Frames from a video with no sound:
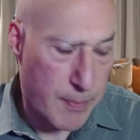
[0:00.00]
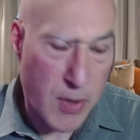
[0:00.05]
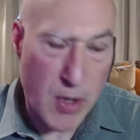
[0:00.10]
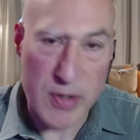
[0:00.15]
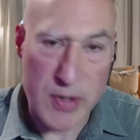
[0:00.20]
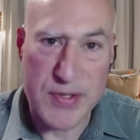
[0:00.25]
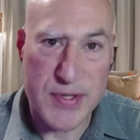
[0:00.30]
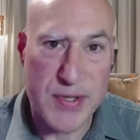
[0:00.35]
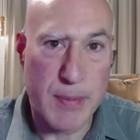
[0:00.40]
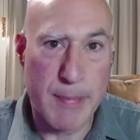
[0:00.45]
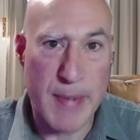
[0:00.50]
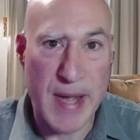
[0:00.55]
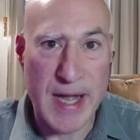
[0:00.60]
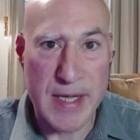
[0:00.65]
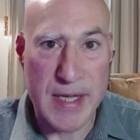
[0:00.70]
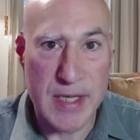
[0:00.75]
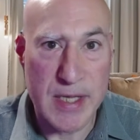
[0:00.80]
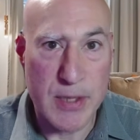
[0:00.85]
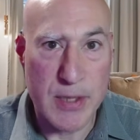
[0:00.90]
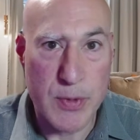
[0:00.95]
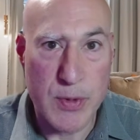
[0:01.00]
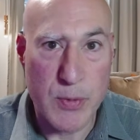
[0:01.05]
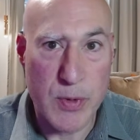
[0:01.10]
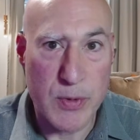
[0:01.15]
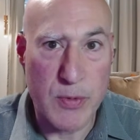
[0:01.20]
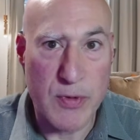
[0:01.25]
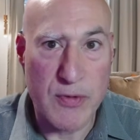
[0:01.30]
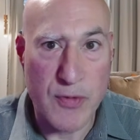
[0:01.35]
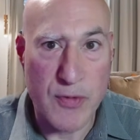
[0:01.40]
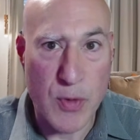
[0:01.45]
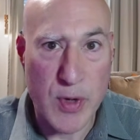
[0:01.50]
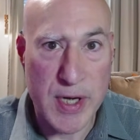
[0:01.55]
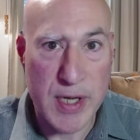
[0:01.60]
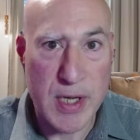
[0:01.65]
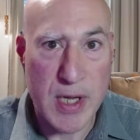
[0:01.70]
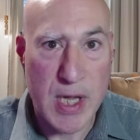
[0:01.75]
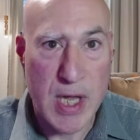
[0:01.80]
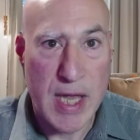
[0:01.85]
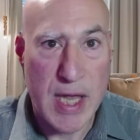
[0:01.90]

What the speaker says: parts of the body that we want to avoid,